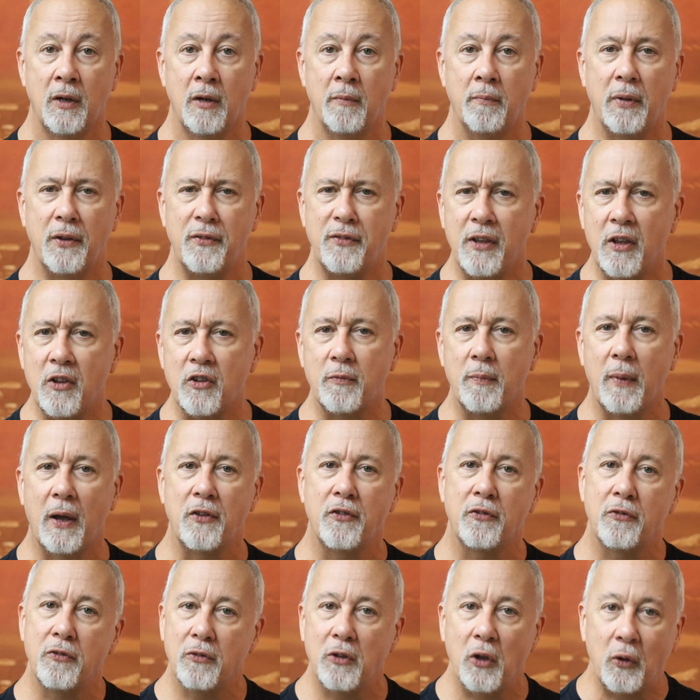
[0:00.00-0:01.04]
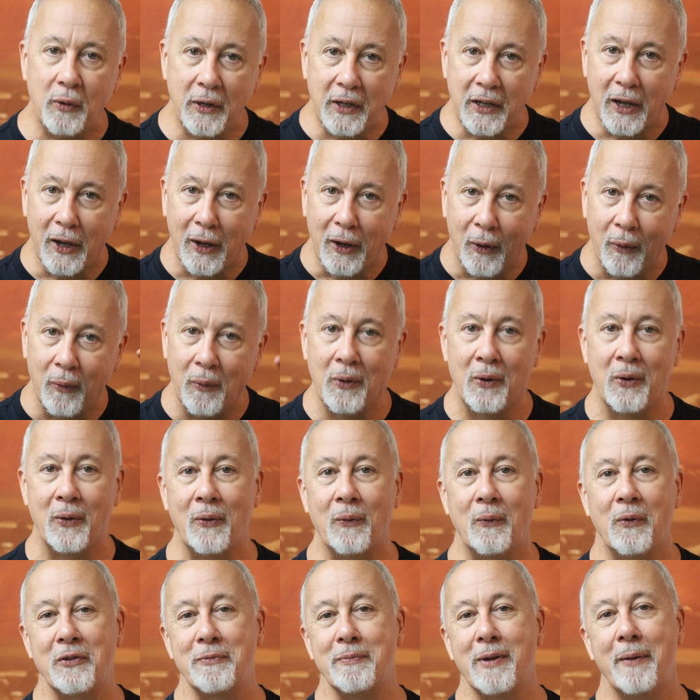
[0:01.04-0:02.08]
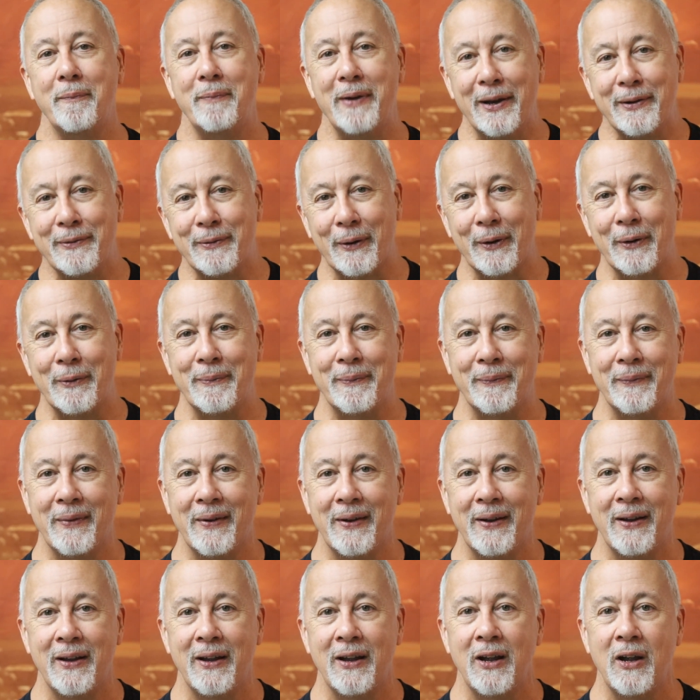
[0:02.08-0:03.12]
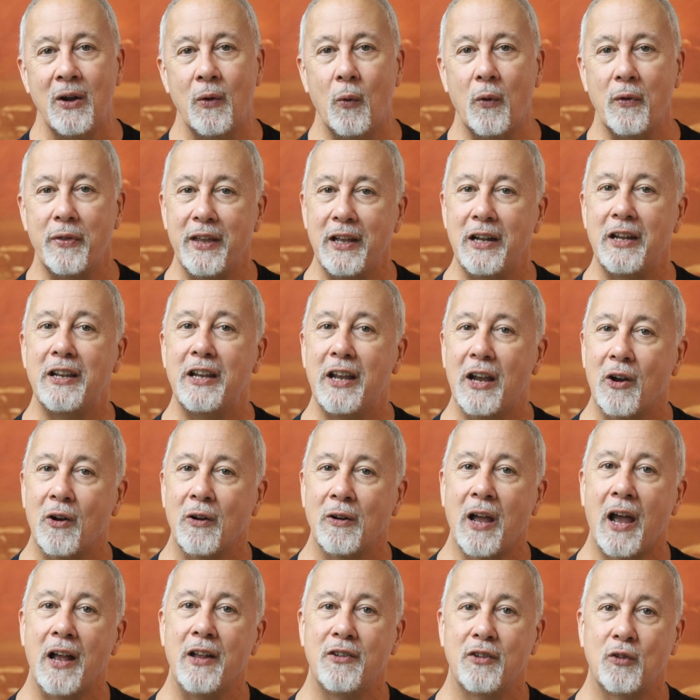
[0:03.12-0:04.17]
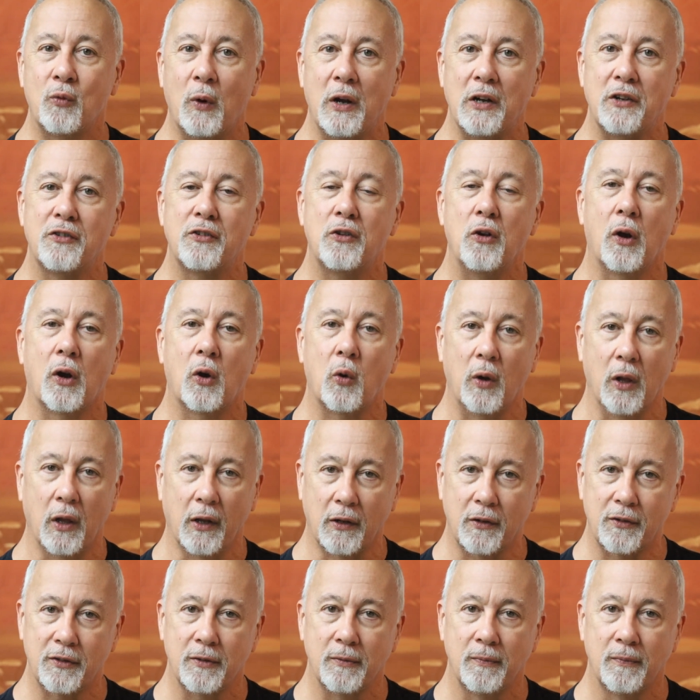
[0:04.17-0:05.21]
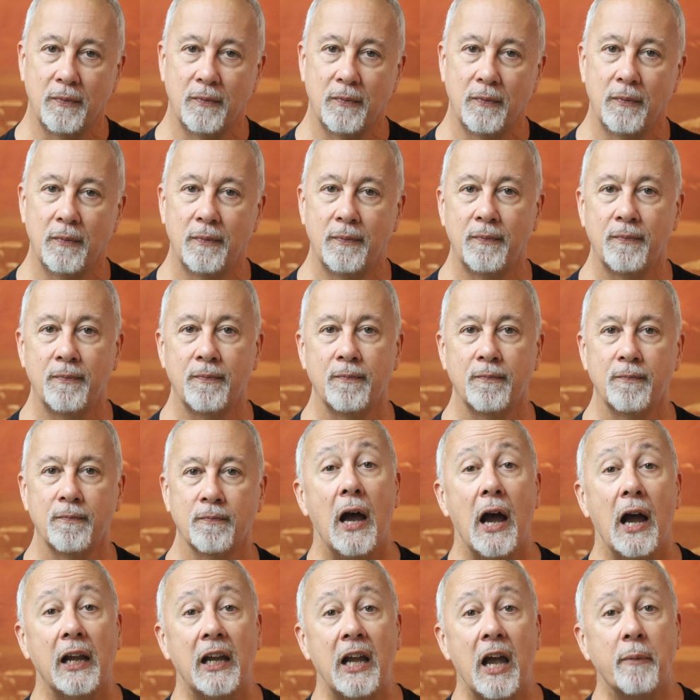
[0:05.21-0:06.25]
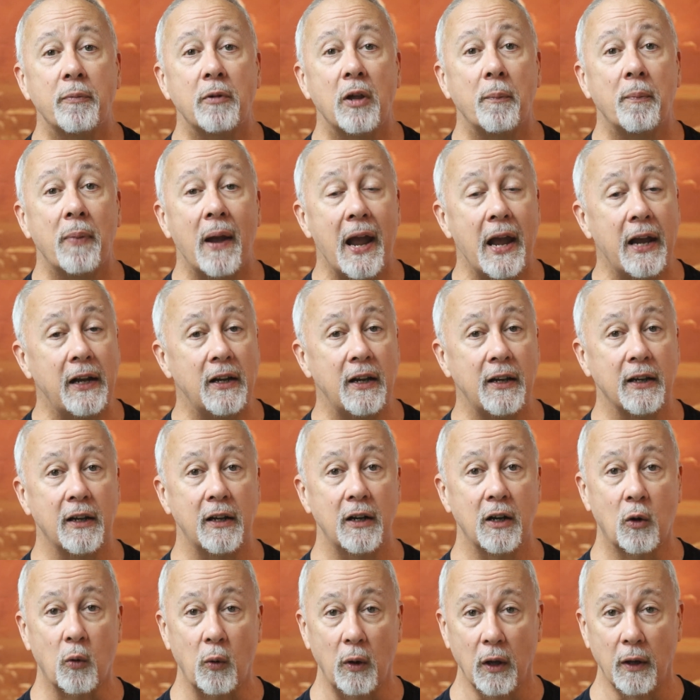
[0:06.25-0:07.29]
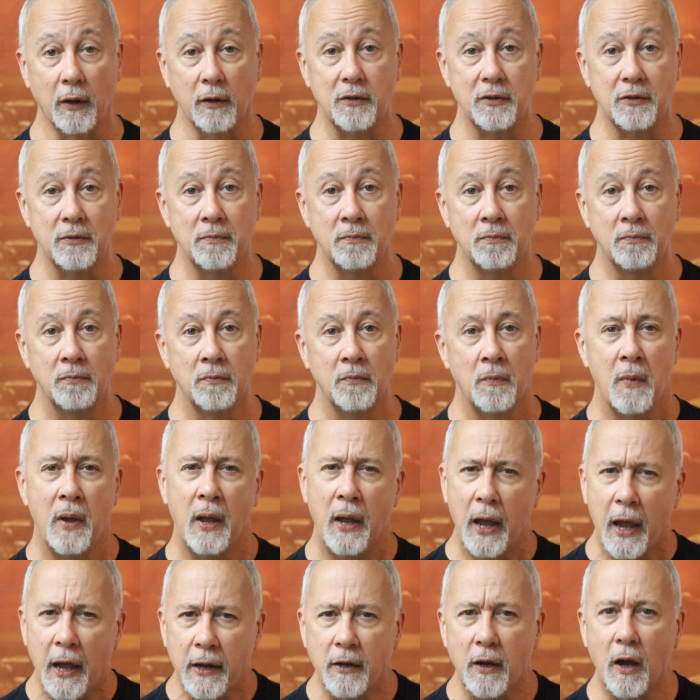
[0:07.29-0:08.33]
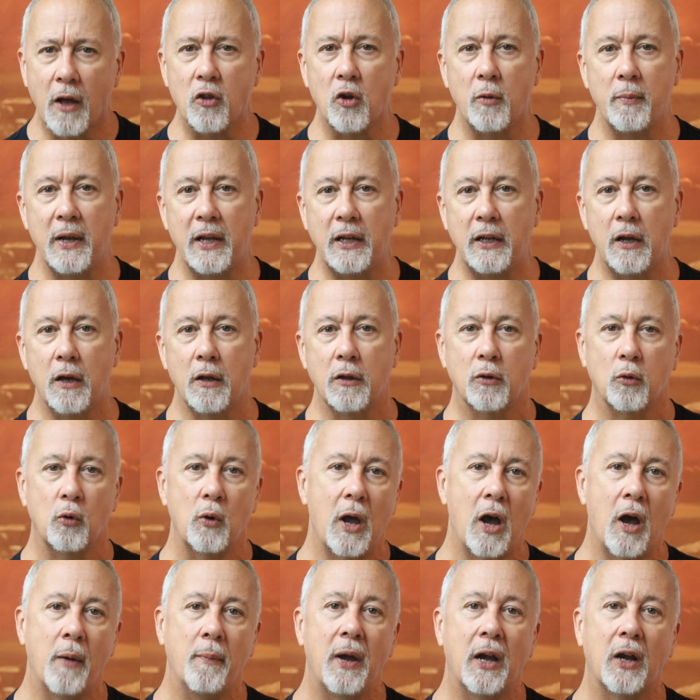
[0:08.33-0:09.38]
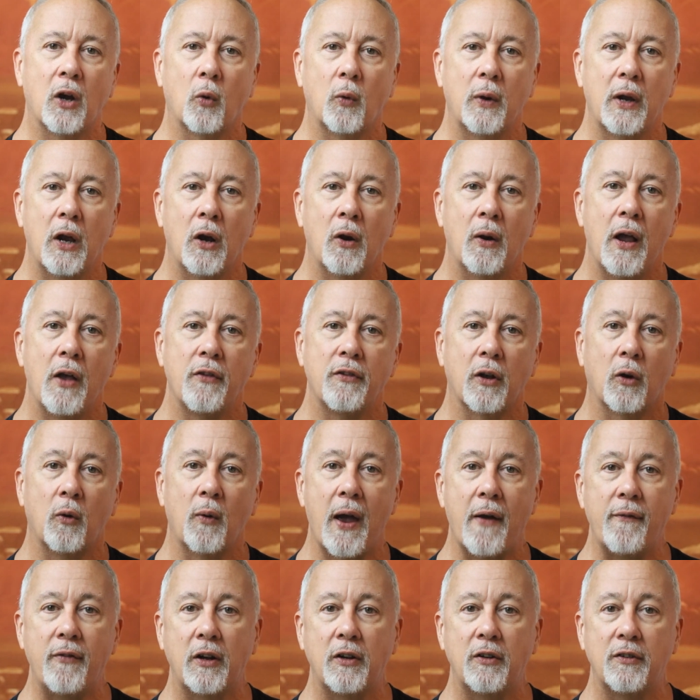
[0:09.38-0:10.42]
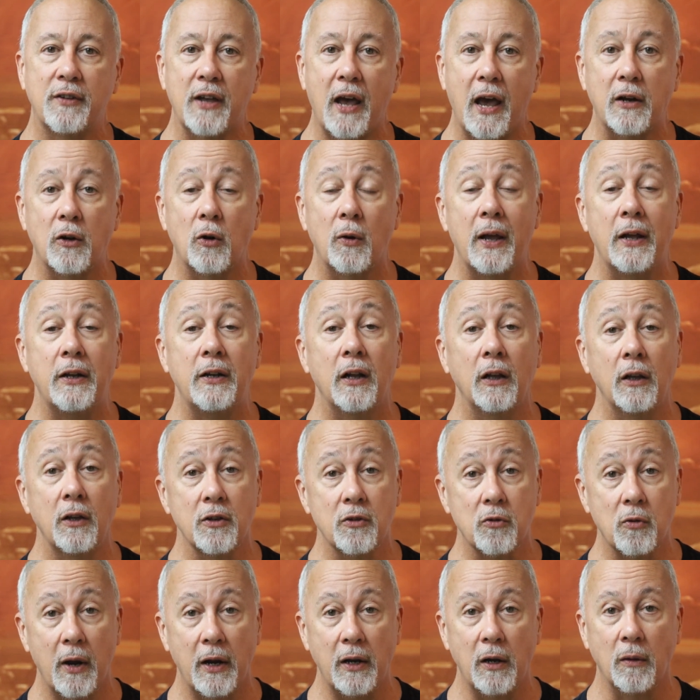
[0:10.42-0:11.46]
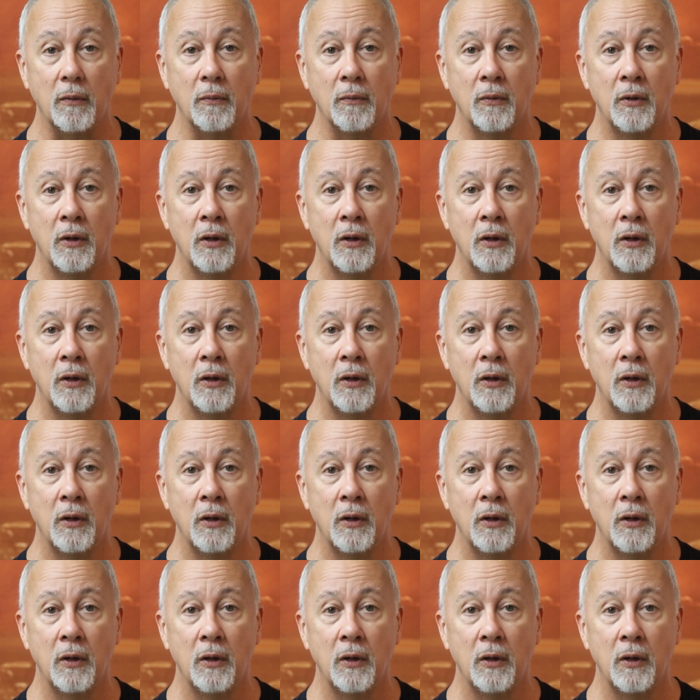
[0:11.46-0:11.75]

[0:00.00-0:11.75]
But since my studio was my bedroom, within a year I'd switched to acrylics. I kept painting in acrylics and other media throughout my career as a graphic designer and illustrator.